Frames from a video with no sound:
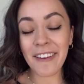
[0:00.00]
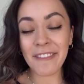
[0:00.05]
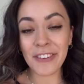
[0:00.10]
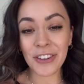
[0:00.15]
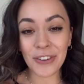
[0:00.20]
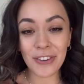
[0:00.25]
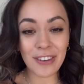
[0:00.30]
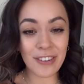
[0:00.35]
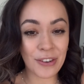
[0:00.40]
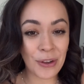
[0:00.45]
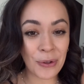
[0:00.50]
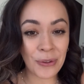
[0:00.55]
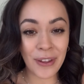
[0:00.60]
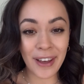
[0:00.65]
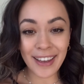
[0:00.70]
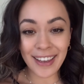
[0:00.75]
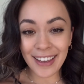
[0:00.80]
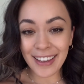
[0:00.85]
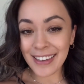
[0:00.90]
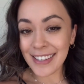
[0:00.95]
I feel so
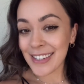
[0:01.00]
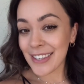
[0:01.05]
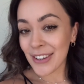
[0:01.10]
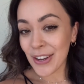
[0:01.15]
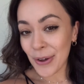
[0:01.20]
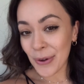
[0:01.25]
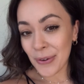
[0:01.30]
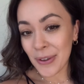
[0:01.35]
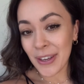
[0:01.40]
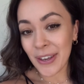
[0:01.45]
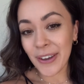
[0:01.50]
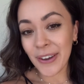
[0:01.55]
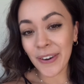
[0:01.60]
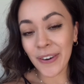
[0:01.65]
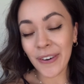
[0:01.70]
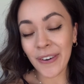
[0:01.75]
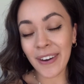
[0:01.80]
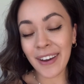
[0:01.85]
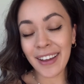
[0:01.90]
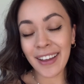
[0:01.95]
lucky to know you,